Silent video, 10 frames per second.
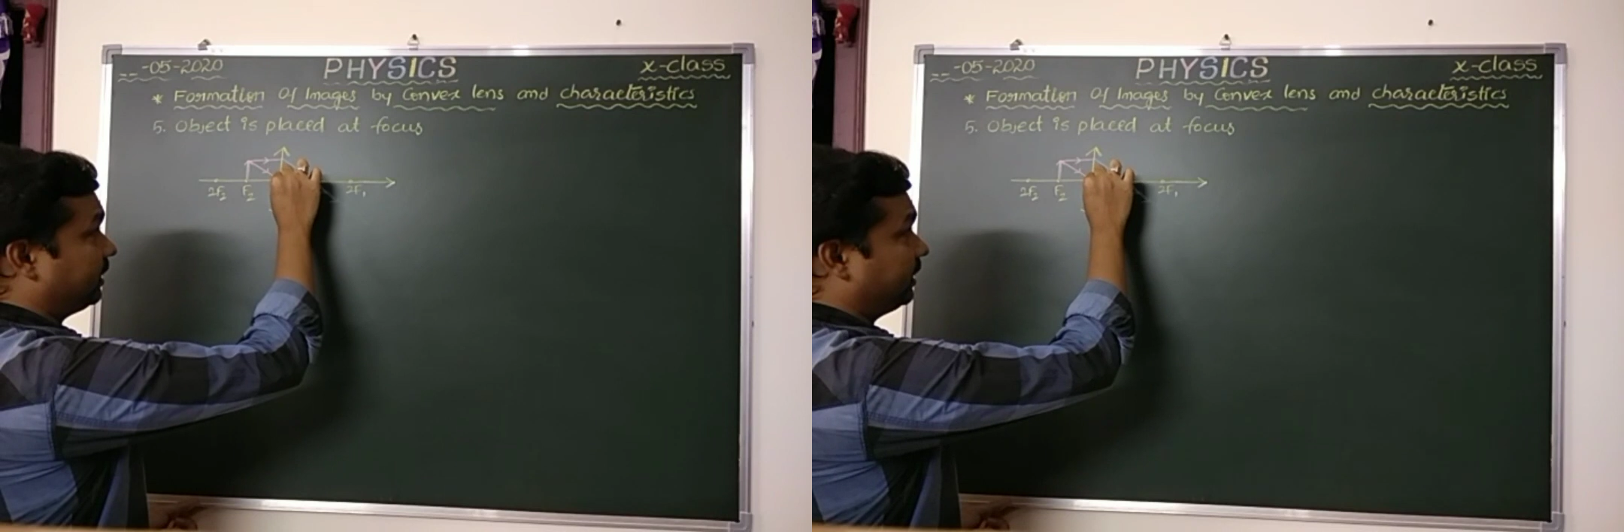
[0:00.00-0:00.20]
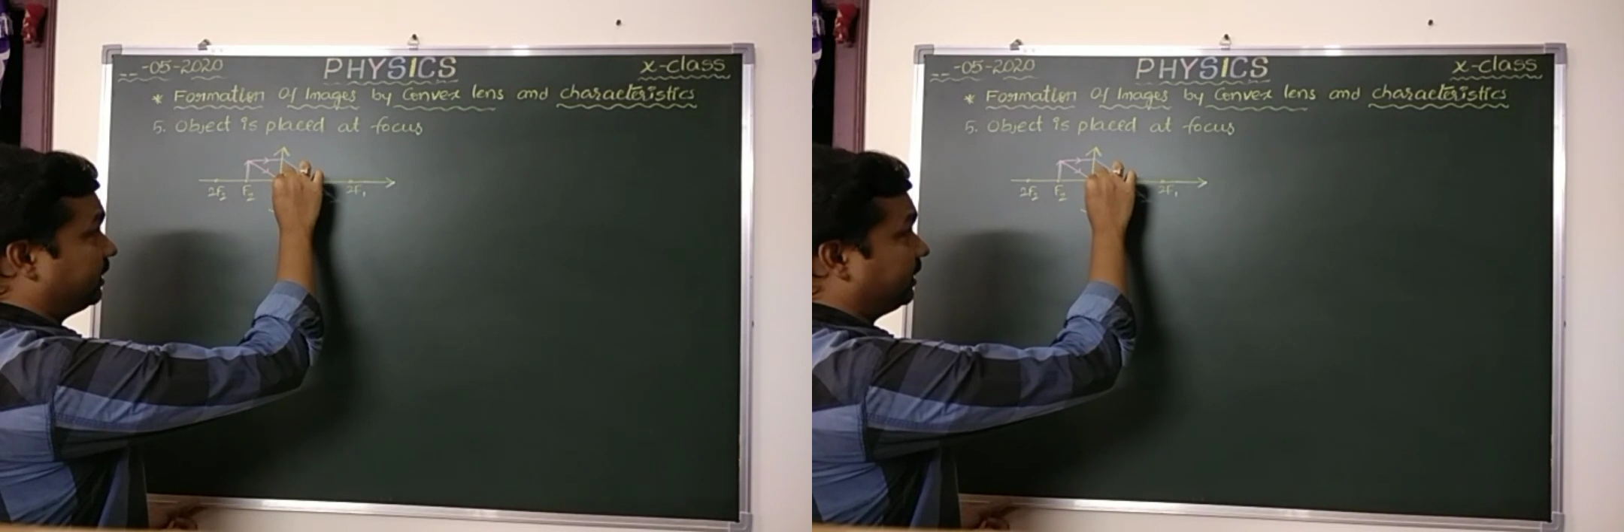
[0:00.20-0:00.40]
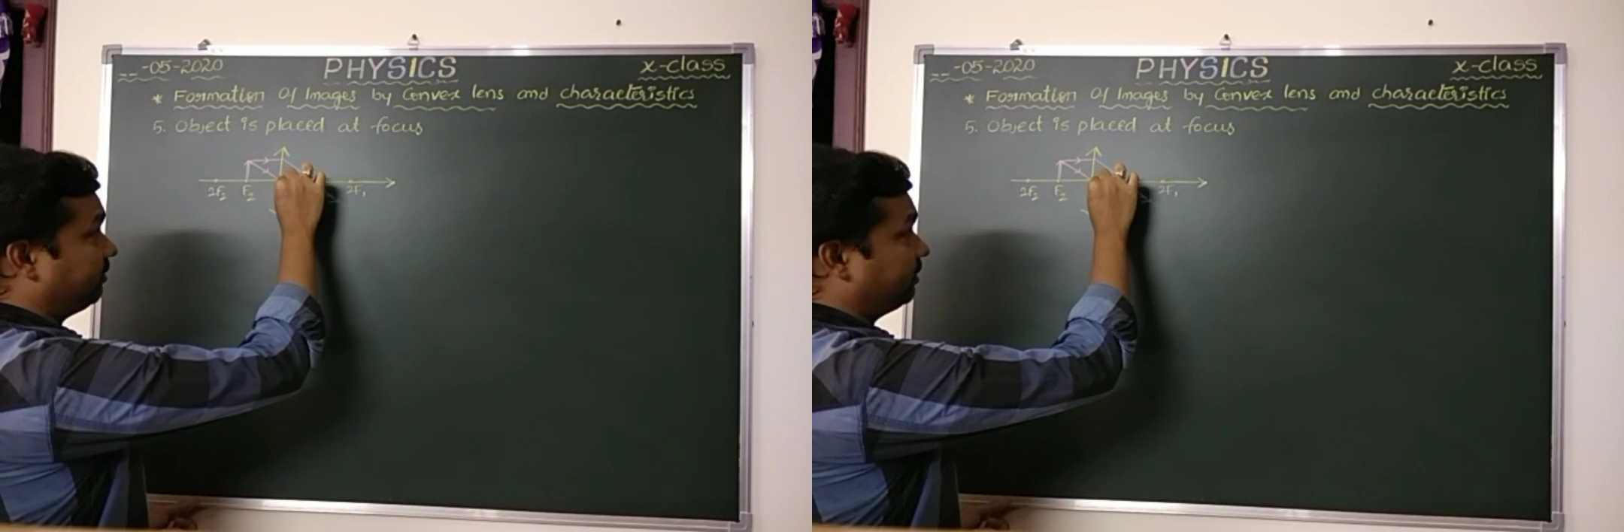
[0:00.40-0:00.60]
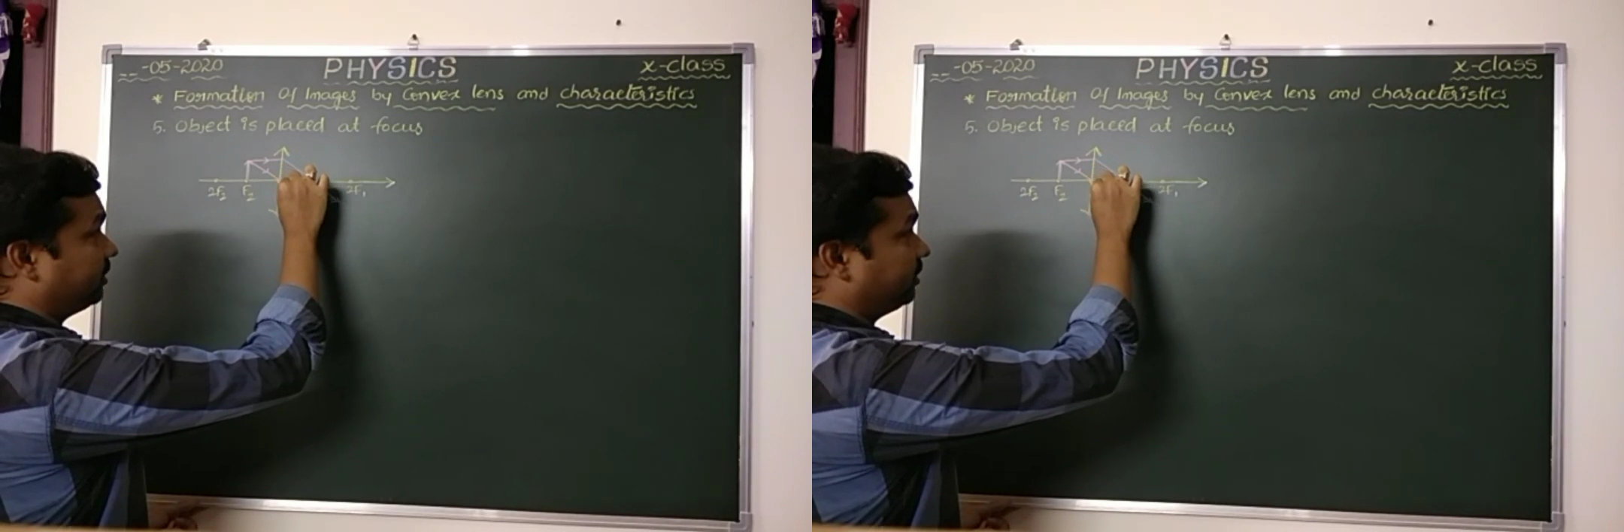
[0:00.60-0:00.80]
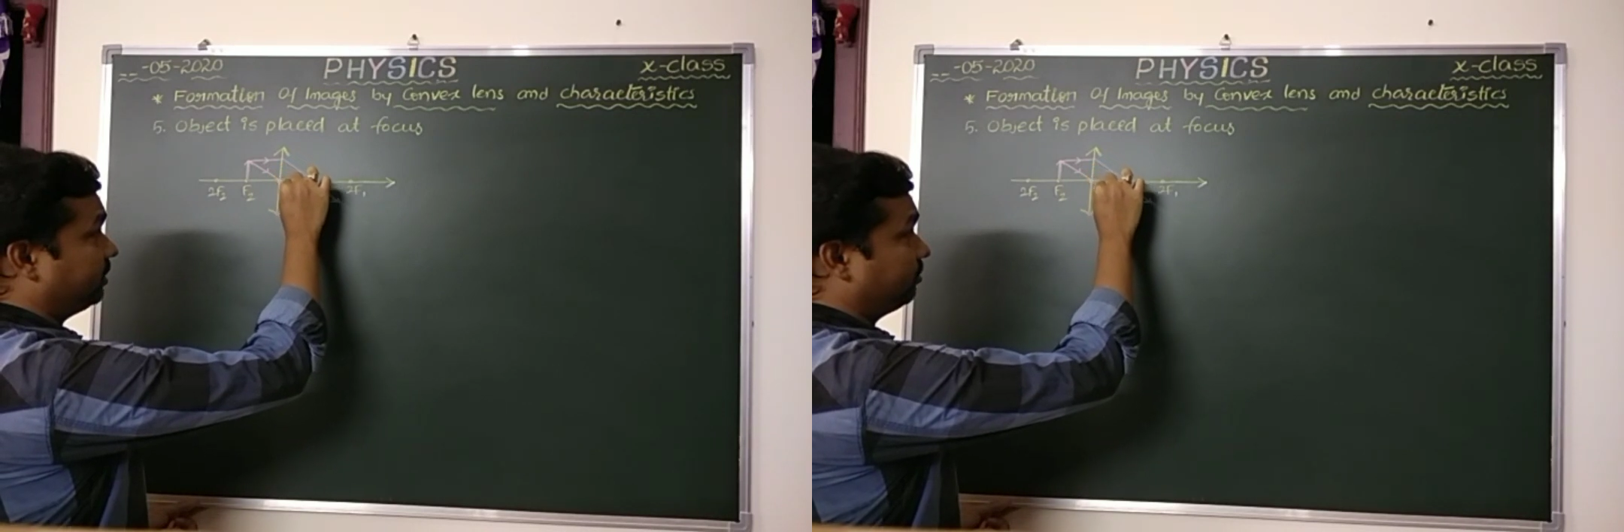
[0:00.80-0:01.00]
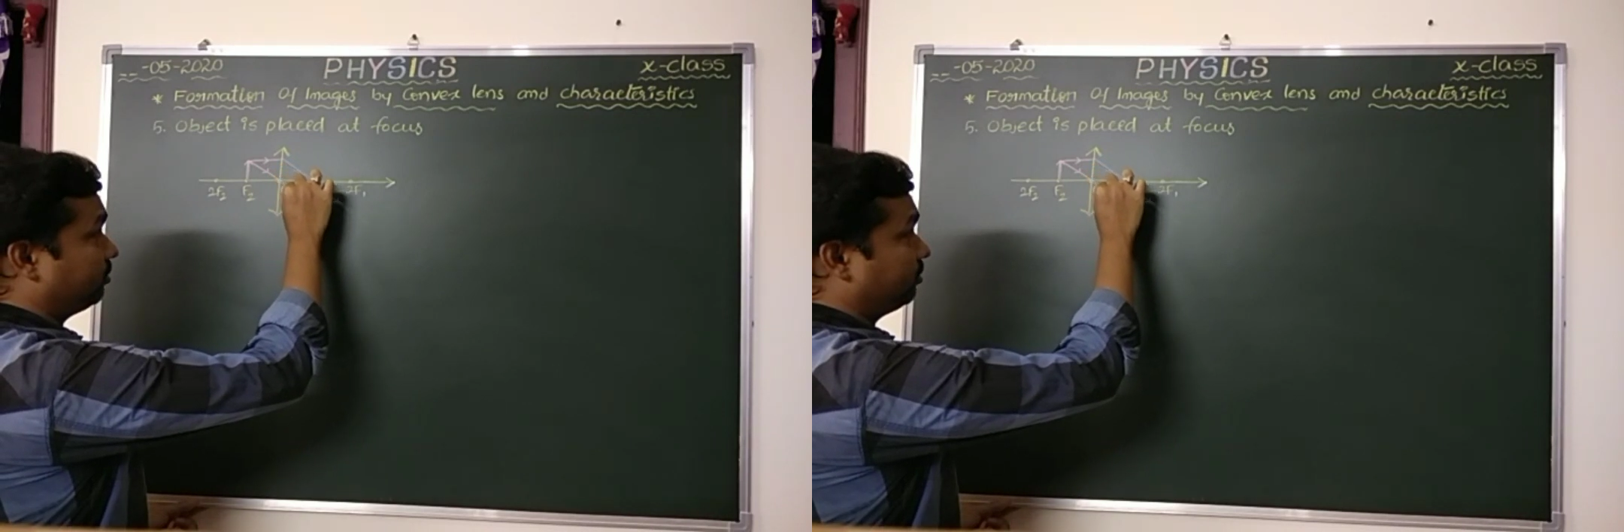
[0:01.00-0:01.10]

light ray which is